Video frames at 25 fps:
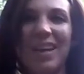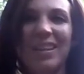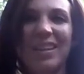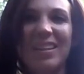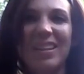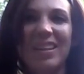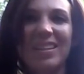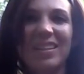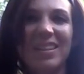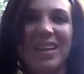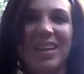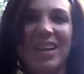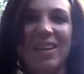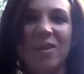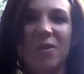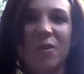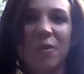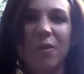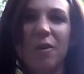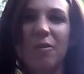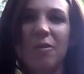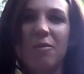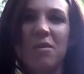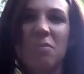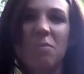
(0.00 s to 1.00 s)
think that's kind of
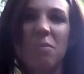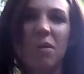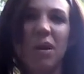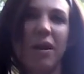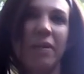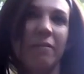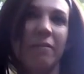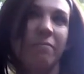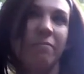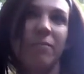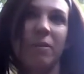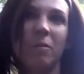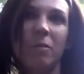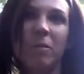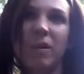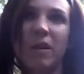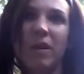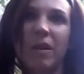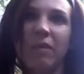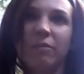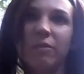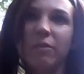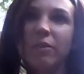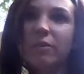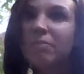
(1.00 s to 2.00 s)
gross, but
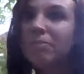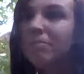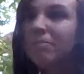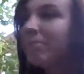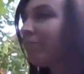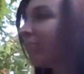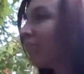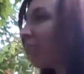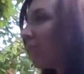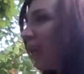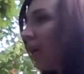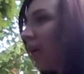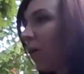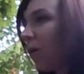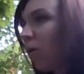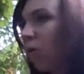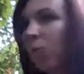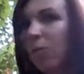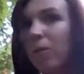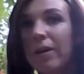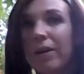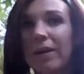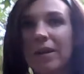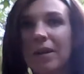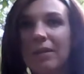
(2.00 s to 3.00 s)
whatever
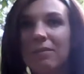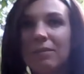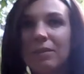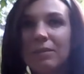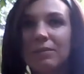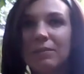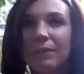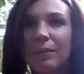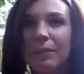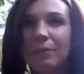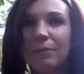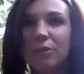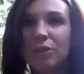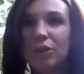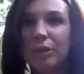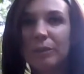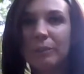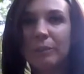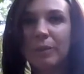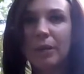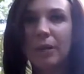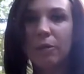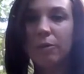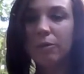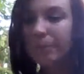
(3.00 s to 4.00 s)
floats
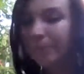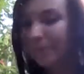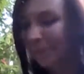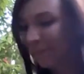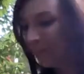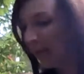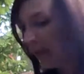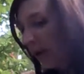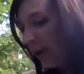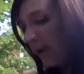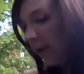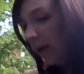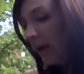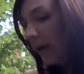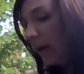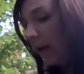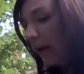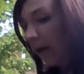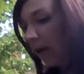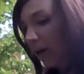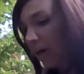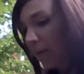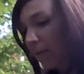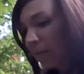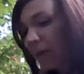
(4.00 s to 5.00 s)
your boat.
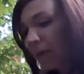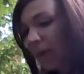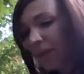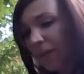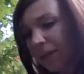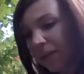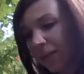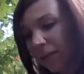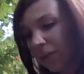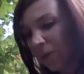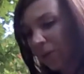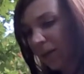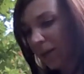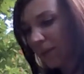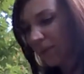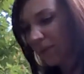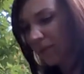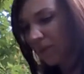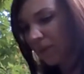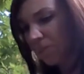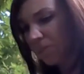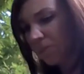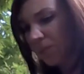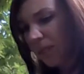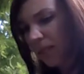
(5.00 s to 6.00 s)
But anyway,
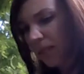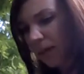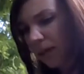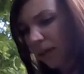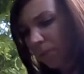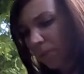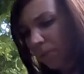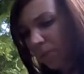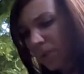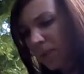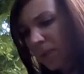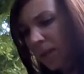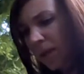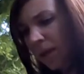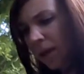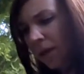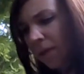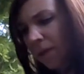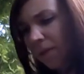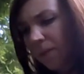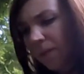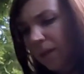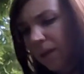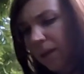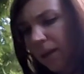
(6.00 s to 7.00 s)
sometimes
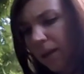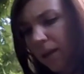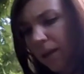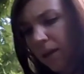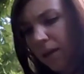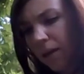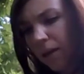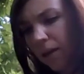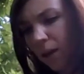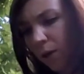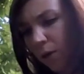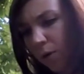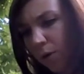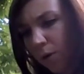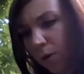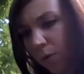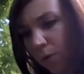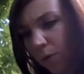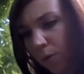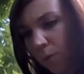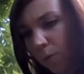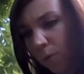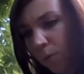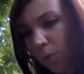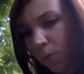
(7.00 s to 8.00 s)
they
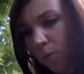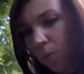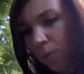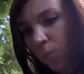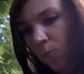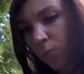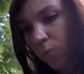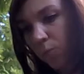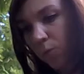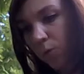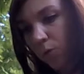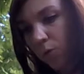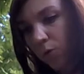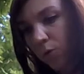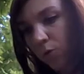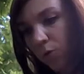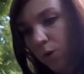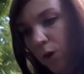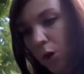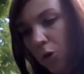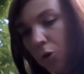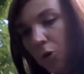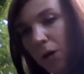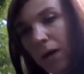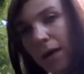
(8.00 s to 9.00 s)
will
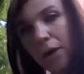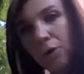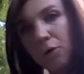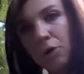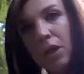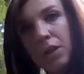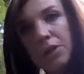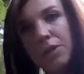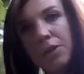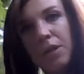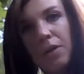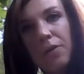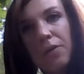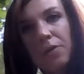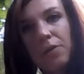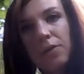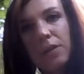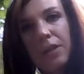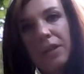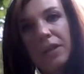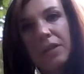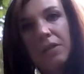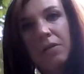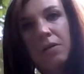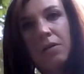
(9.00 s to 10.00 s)
grow out another
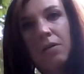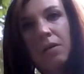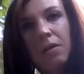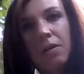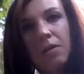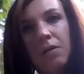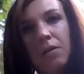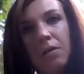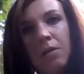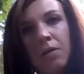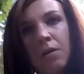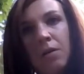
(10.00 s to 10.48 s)
little,